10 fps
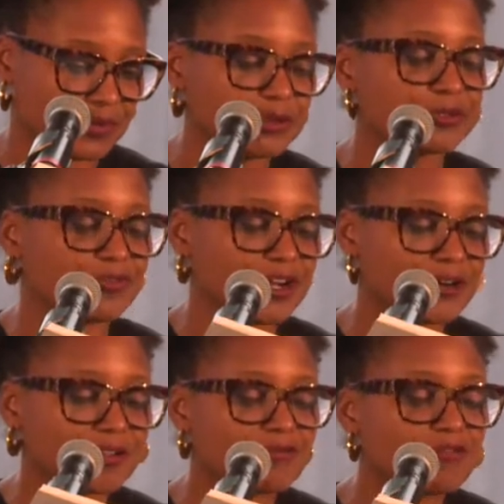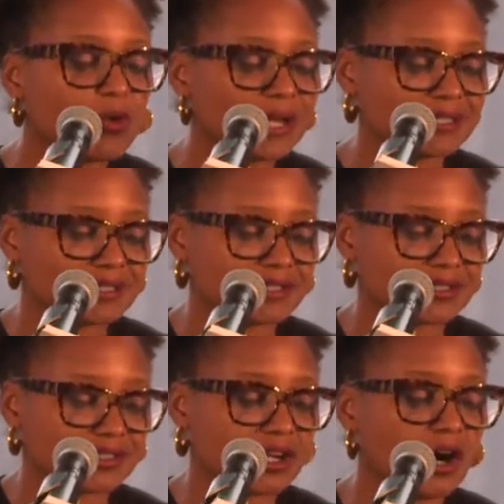whose very
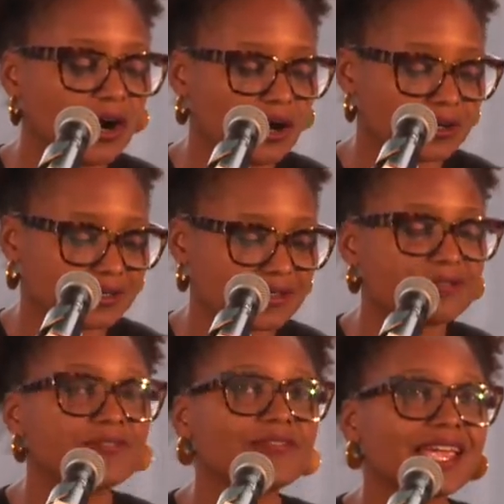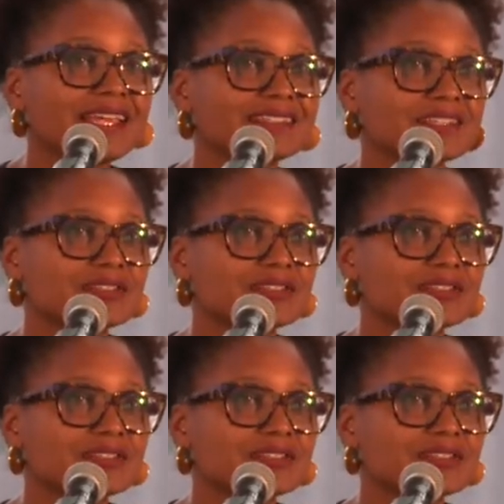voices cause faint